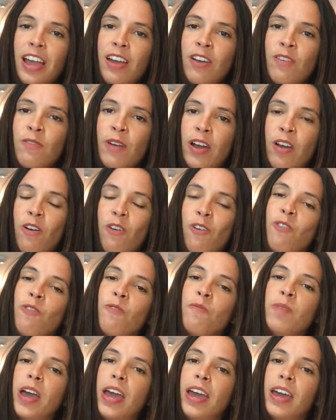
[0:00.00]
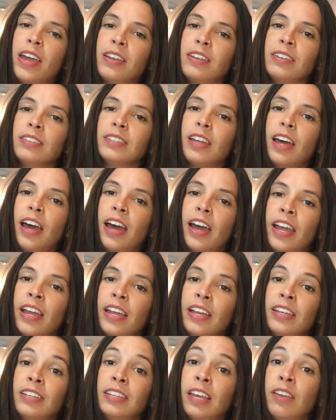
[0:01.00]
I went home and
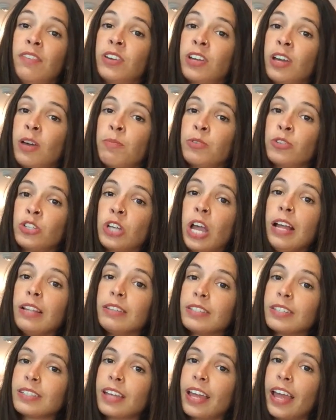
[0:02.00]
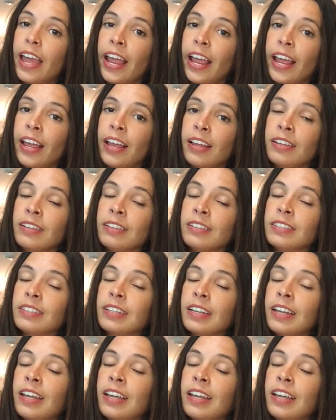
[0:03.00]
I gave it a couple shots and